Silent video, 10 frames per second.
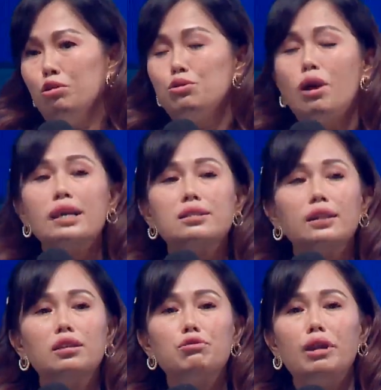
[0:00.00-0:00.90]
So I
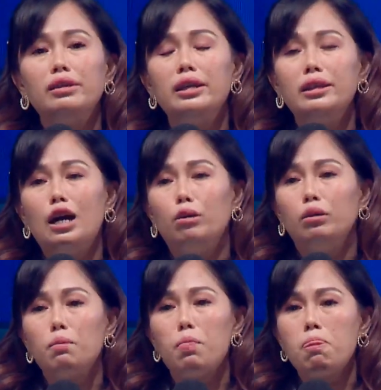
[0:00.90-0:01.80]
started writing
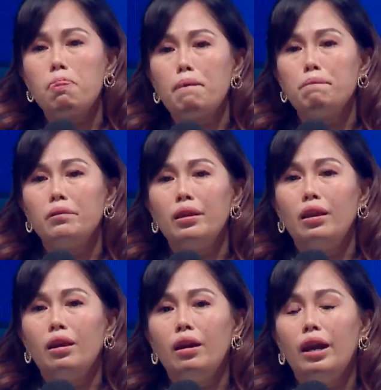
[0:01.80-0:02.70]
down,
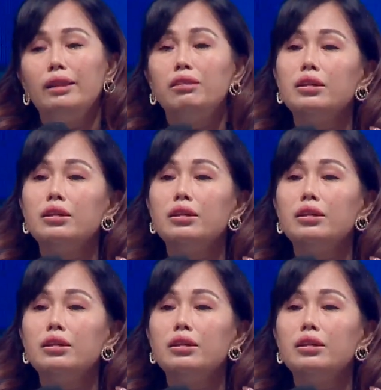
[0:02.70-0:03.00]
and